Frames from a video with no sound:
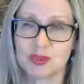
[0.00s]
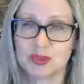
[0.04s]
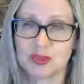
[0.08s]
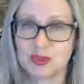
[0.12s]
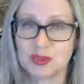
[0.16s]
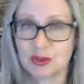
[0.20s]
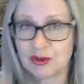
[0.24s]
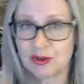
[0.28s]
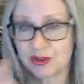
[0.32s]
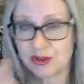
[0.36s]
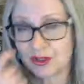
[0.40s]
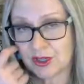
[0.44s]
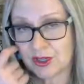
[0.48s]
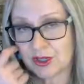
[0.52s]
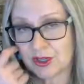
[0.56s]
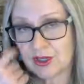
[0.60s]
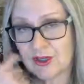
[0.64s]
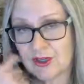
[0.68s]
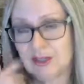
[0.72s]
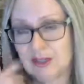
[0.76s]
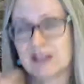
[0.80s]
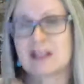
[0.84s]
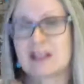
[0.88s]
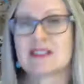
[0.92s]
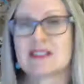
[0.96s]
was not
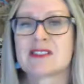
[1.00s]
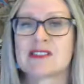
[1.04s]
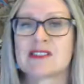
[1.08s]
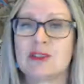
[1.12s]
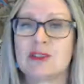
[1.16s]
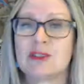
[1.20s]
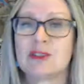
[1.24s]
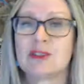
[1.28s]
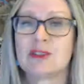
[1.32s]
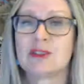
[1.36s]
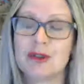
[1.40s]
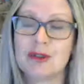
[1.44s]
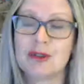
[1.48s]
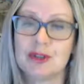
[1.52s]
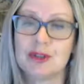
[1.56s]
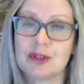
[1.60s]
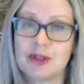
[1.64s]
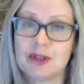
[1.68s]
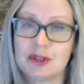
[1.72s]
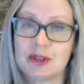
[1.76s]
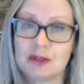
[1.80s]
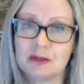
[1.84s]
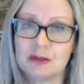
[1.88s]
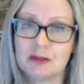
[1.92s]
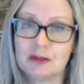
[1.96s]

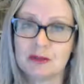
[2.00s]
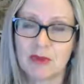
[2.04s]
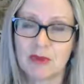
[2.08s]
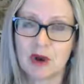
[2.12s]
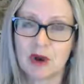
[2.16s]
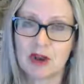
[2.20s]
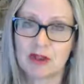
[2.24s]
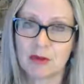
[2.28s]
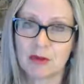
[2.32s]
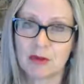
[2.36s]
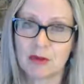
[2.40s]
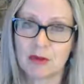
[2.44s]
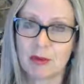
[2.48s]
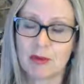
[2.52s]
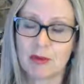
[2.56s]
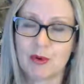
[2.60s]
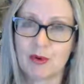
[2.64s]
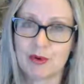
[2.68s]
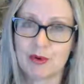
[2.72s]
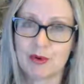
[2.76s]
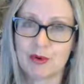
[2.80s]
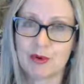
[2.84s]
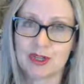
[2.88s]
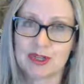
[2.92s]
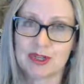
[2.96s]
excluded by the
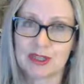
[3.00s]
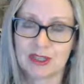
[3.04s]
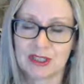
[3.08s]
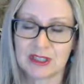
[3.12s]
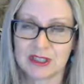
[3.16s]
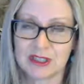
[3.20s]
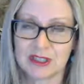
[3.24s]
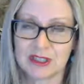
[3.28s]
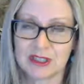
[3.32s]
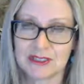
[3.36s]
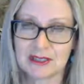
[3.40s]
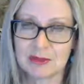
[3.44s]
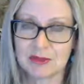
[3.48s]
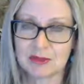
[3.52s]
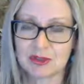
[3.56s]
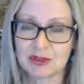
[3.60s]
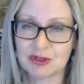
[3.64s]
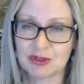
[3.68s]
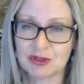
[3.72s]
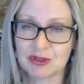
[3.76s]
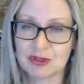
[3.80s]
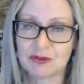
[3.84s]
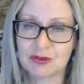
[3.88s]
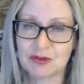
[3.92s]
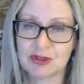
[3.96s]
purported
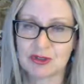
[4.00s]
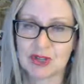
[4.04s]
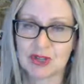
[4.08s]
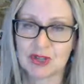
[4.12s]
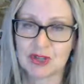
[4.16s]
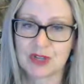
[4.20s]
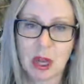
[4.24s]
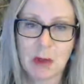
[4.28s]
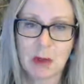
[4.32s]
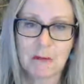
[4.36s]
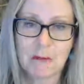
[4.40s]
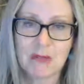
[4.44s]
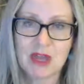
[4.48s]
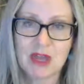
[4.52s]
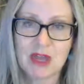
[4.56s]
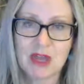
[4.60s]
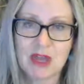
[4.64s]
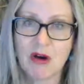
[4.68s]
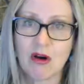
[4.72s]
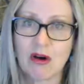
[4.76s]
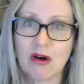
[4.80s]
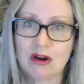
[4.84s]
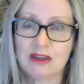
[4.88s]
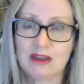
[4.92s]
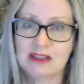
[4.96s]
exemption clause
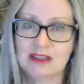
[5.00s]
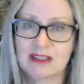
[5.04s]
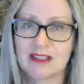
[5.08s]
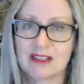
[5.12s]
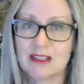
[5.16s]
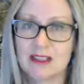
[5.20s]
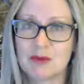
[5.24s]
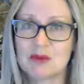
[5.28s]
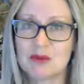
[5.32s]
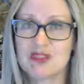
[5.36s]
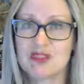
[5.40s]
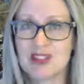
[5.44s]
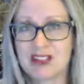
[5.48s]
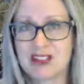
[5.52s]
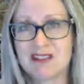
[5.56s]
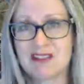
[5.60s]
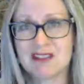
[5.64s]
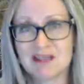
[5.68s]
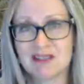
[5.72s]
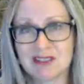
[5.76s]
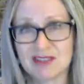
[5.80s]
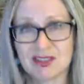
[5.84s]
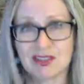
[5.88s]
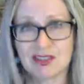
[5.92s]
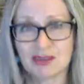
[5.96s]
because it was a
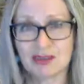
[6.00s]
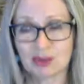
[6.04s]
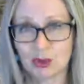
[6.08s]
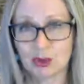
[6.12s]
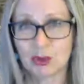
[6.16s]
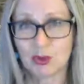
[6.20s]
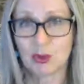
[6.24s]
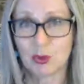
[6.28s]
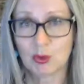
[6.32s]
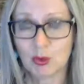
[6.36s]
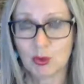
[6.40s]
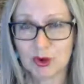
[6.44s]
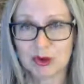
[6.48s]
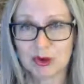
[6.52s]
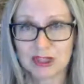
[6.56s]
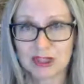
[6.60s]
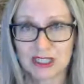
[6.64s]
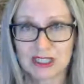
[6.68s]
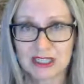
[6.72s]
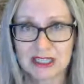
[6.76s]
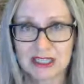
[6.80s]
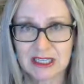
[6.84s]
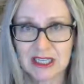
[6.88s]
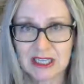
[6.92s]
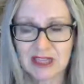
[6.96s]
condition, not a
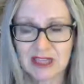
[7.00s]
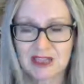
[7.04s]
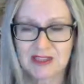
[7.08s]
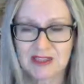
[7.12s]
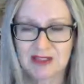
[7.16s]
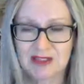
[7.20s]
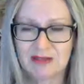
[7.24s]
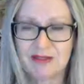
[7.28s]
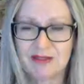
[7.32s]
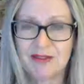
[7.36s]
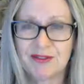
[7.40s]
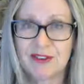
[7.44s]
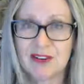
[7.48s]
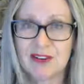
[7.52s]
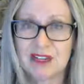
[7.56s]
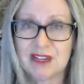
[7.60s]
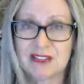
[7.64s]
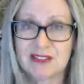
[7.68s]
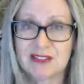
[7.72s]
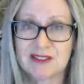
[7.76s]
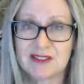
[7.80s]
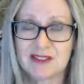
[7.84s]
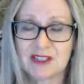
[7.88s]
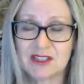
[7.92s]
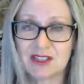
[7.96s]
warranty. So
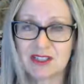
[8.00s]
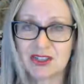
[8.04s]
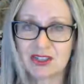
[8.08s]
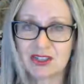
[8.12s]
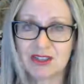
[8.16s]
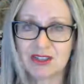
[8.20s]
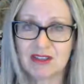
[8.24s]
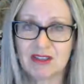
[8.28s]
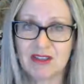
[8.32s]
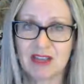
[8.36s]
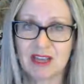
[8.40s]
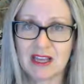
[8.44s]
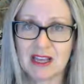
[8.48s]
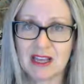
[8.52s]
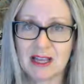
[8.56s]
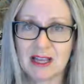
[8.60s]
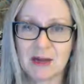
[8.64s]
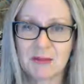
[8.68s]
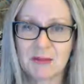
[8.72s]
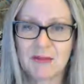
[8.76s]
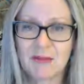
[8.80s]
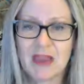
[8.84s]
fine distinction there.